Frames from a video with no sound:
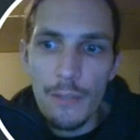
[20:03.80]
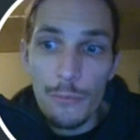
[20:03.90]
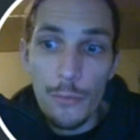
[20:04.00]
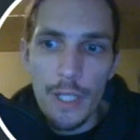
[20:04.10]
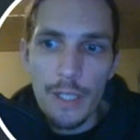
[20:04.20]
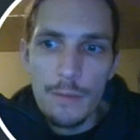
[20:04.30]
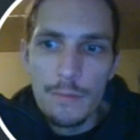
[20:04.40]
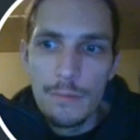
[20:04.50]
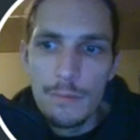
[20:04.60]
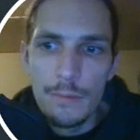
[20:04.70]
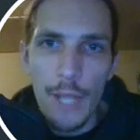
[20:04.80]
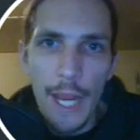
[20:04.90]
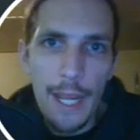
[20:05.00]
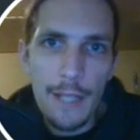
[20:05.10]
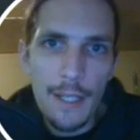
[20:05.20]
free,
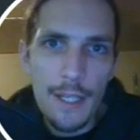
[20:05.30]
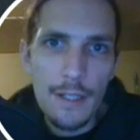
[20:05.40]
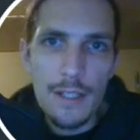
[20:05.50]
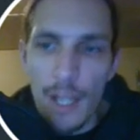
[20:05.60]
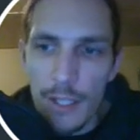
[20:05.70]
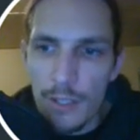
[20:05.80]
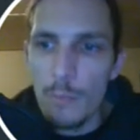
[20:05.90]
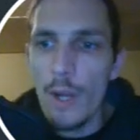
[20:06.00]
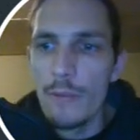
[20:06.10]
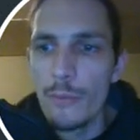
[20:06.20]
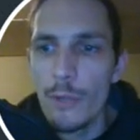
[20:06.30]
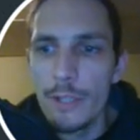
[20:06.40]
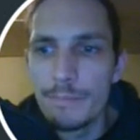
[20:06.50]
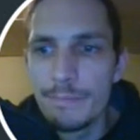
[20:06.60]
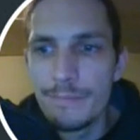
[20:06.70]
and none of them went for it.
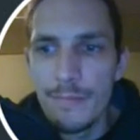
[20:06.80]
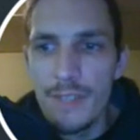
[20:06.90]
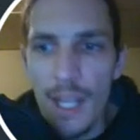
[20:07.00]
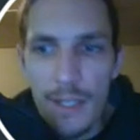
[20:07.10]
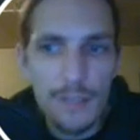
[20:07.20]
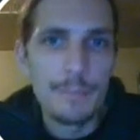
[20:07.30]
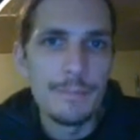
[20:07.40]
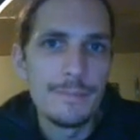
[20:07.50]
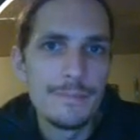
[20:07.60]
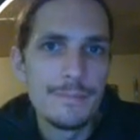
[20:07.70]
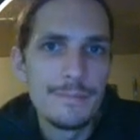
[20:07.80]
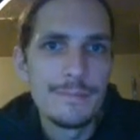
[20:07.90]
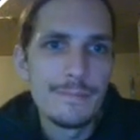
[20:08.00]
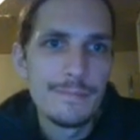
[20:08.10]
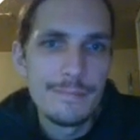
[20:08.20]
None of them.
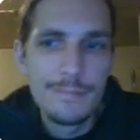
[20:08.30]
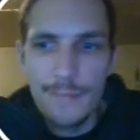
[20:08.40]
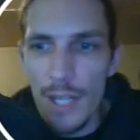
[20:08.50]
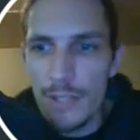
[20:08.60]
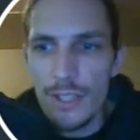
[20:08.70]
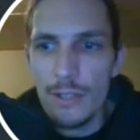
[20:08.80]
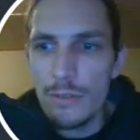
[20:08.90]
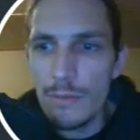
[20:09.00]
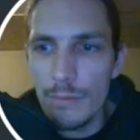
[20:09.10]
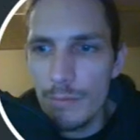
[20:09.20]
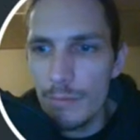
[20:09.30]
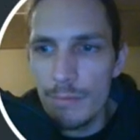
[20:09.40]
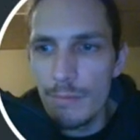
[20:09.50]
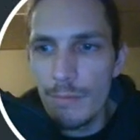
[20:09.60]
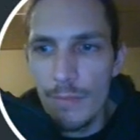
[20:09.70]
Not a single.
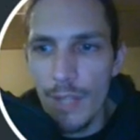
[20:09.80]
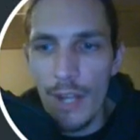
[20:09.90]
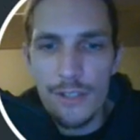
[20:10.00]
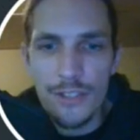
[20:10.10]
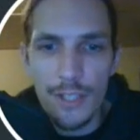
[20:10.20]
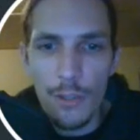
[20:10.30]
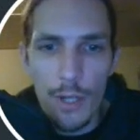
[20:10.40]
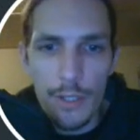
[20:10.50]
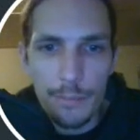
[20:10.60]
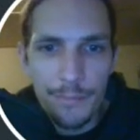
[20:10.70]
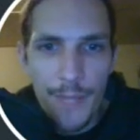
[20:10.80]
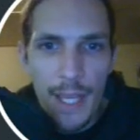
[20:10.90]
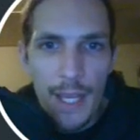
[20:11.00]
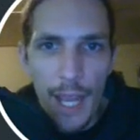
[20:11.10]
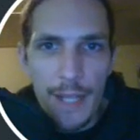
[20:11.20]
Not a single one of them.
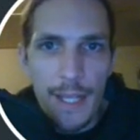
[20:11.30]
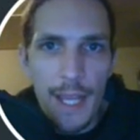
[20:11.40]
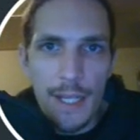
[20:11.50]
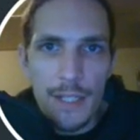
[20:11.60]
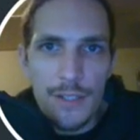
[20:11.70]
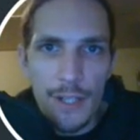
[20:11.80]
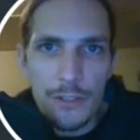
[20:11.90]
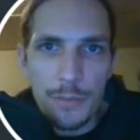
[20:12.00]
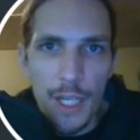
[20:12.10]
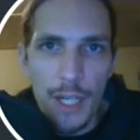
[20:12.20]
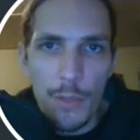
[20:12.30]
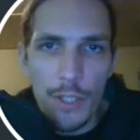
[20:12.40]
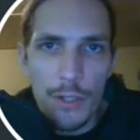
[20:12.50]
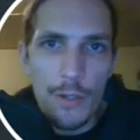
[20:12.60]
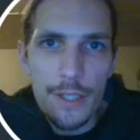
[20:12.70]
And then he tells me, "Well, you
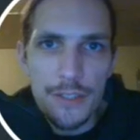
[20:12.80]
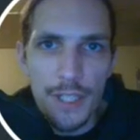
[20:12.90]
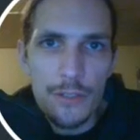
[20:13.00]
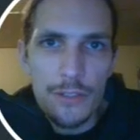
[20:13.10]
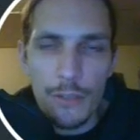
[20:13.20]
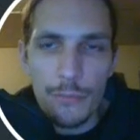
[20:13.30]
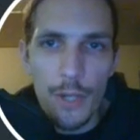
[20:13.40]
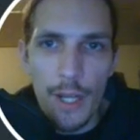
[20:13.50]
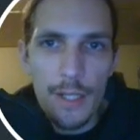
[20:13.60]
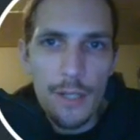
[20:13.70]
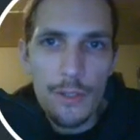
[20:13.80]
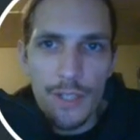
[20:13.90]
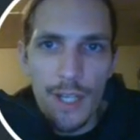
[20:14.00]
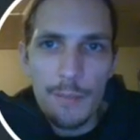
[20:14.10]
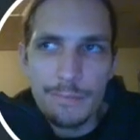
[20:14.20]
don't get sales on the front end every
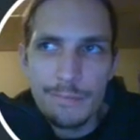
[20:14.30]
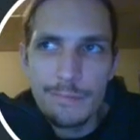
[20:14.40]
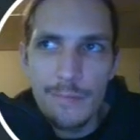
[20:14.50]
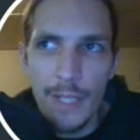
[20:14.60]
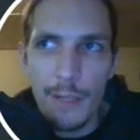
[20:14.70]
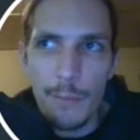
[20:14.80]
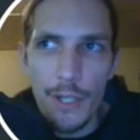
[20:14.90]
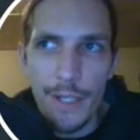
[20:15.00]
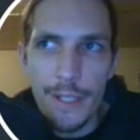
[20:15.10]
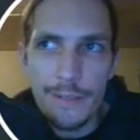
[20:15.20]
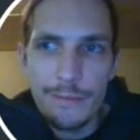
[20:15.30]
time." And I'm like,